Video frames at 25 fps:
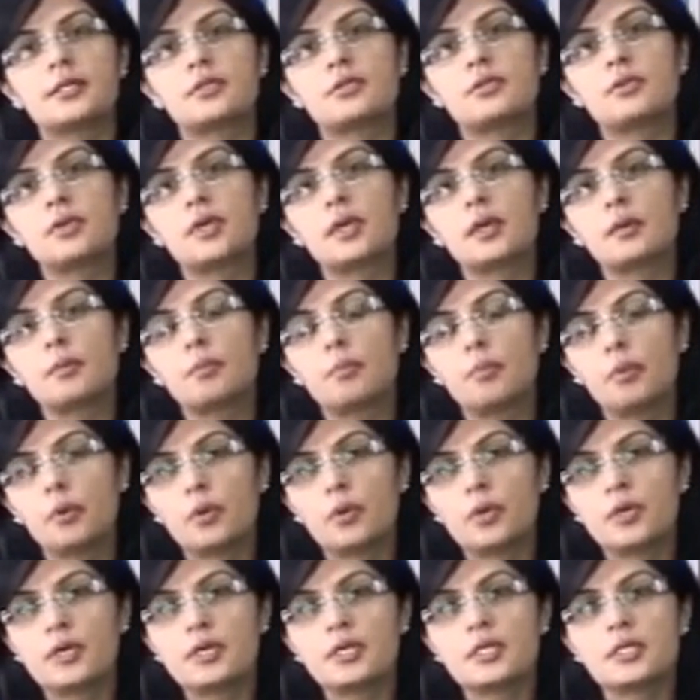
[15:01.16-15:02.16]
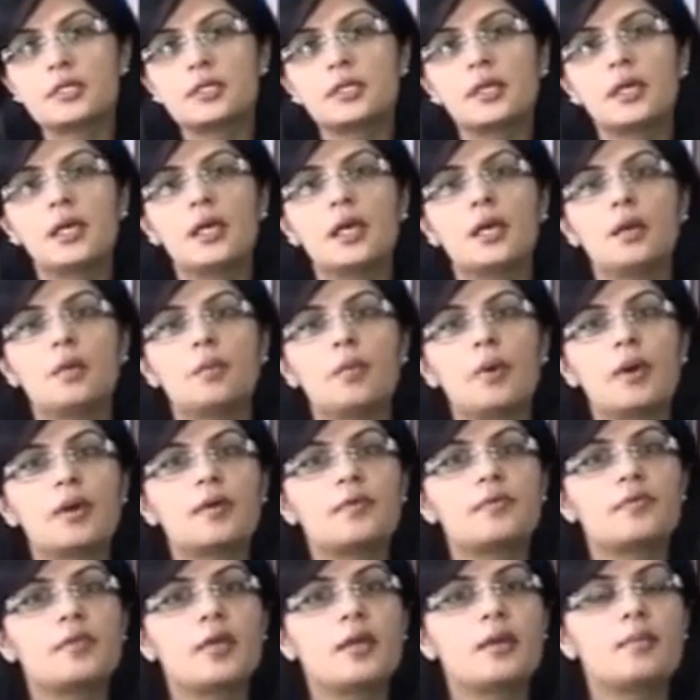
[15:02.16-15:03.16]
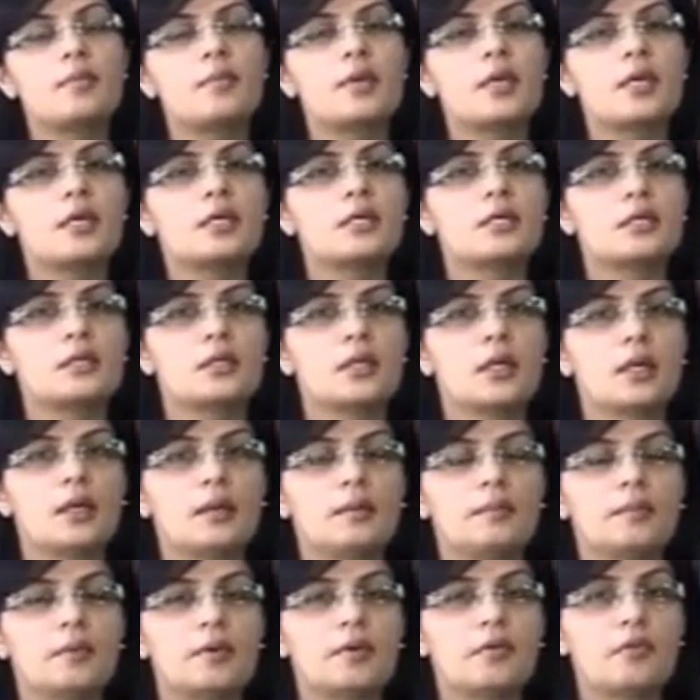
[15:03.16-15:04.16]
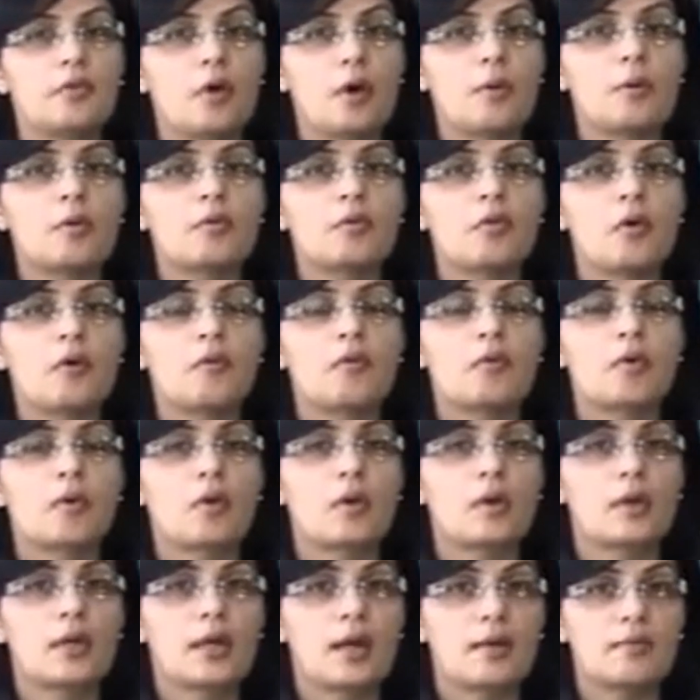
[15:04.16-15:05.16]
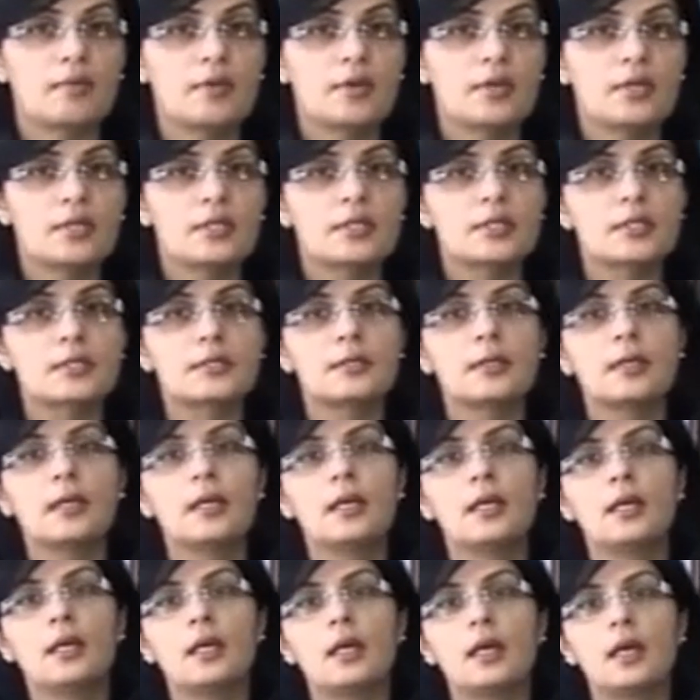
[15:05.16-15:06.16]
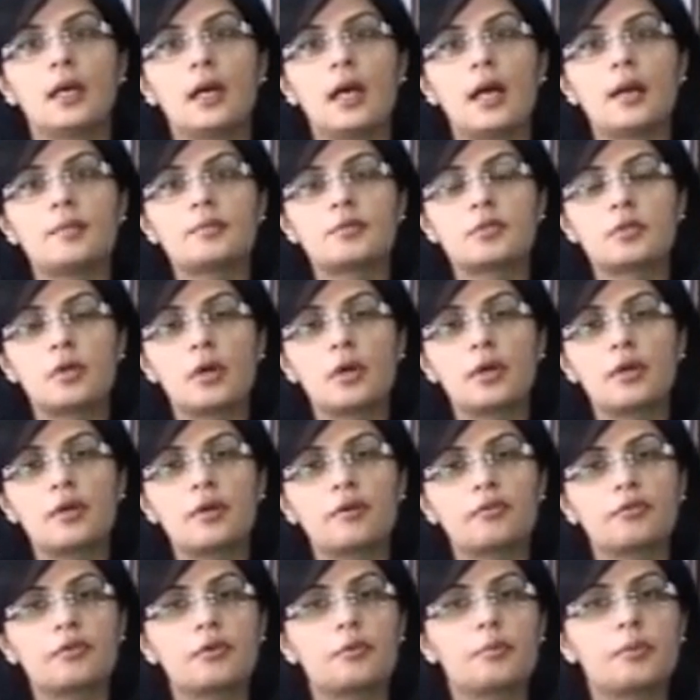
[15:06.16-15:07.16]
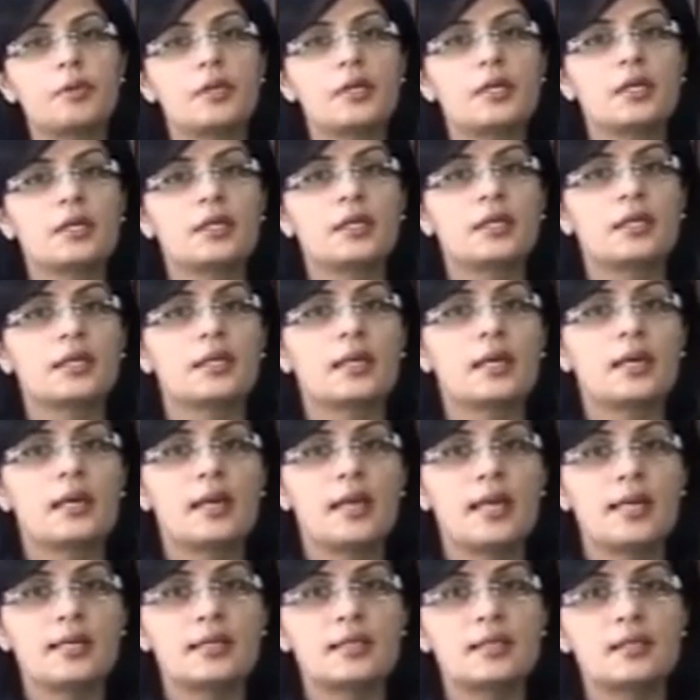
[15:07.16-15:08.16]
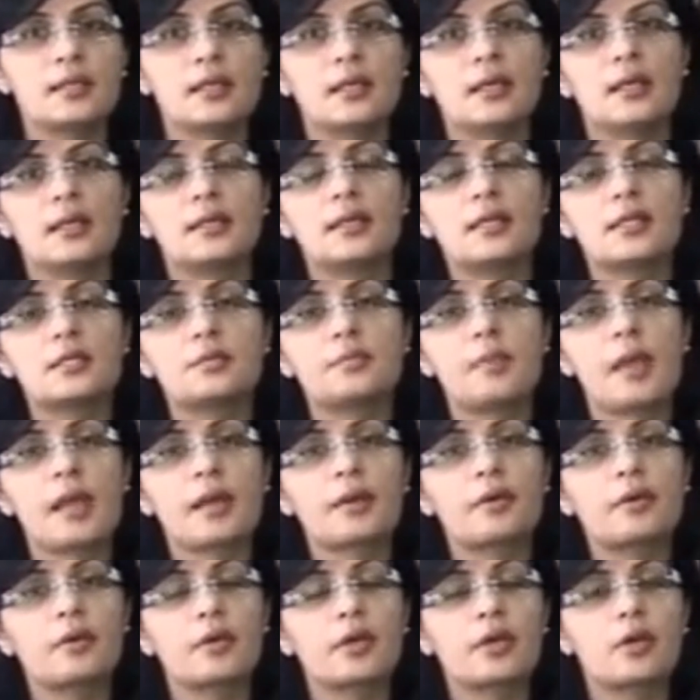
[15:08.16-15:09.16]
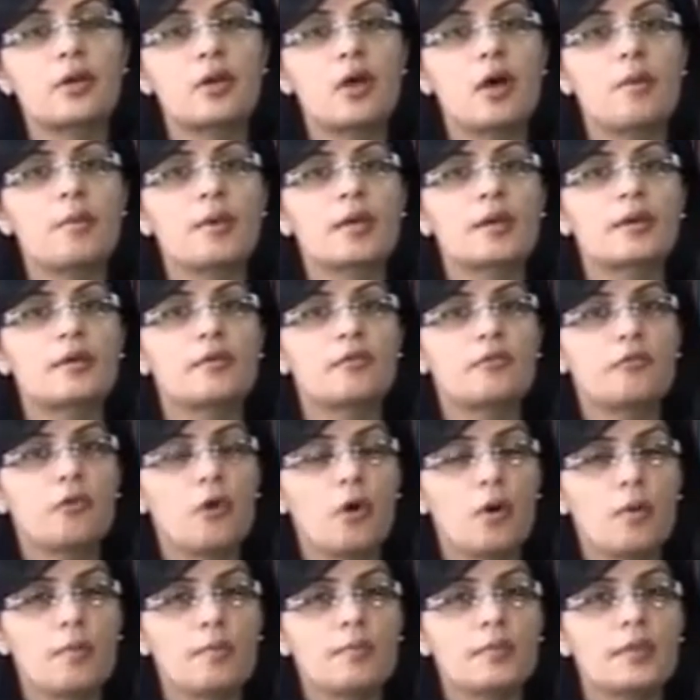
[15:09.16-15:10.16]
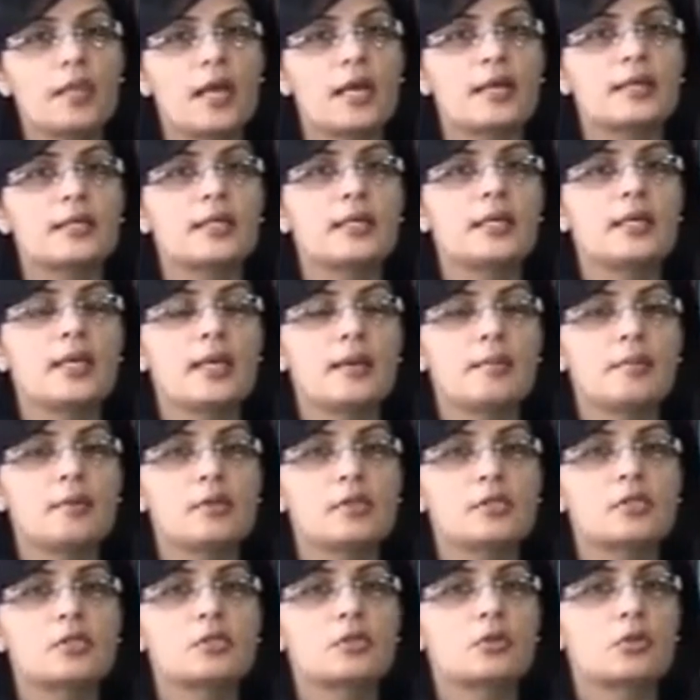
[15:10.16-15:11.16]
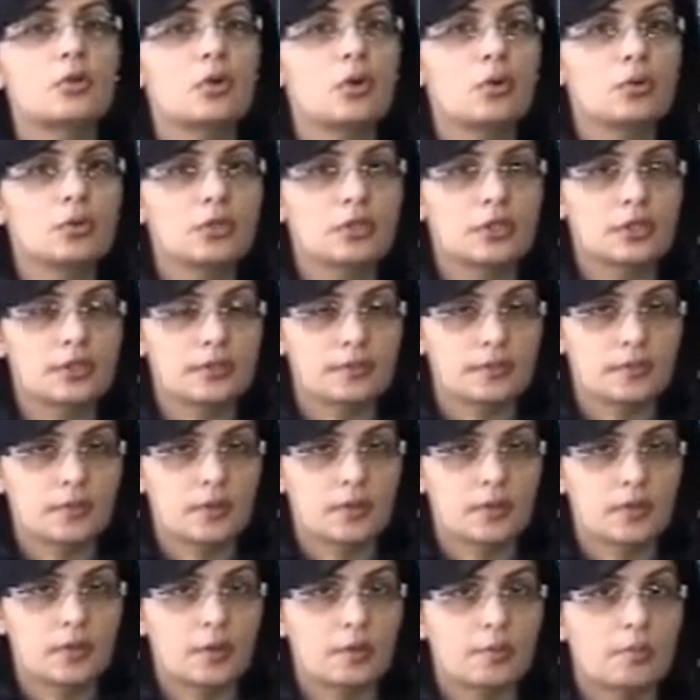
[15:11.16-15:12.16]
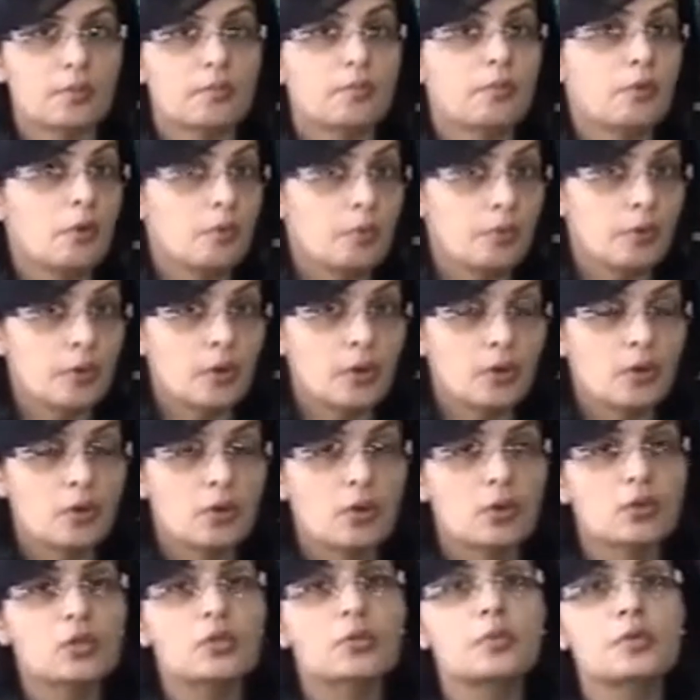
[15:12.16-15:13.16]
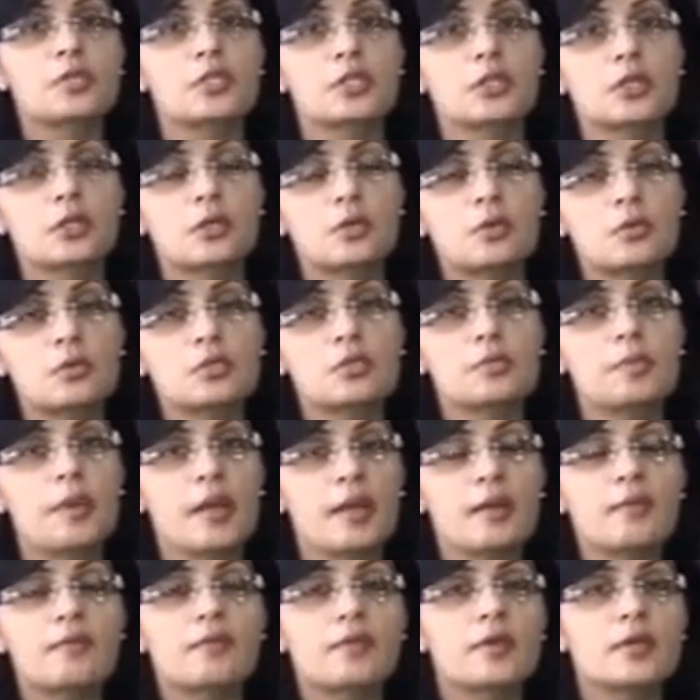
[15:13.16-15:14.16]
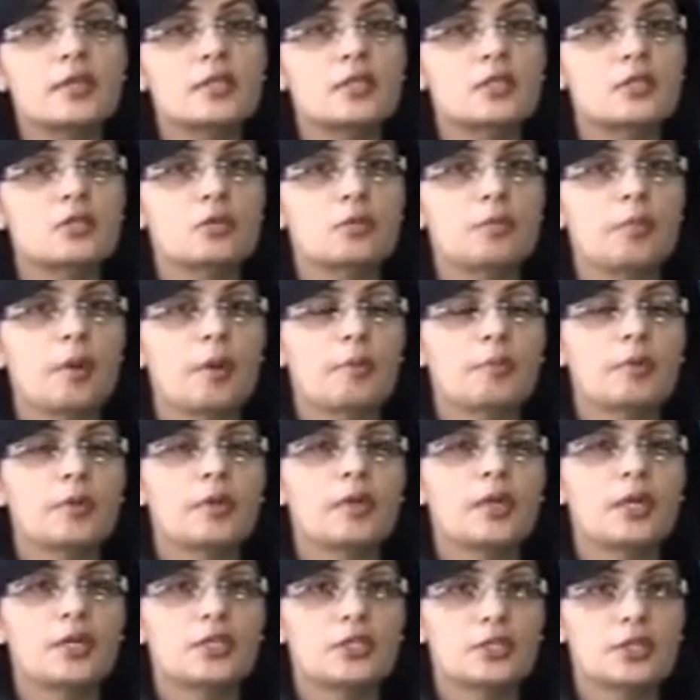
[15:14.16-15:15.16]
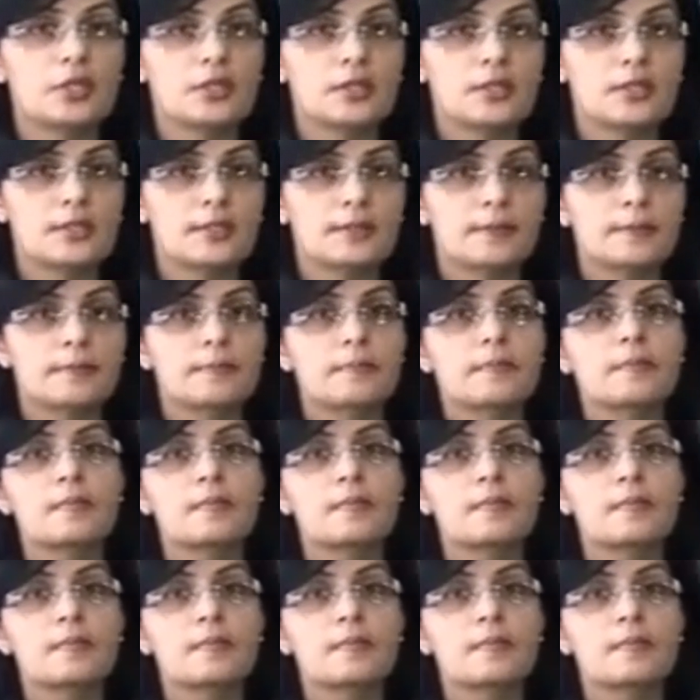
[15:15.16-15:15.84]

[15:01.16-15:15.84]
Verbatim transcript: has three components. One of them is um, reform of overall governance. Uh, I'm strongly of the opinion that unless there's macroeconomic reform that enables growth, pro-poor growth, which accrues benefits to populations,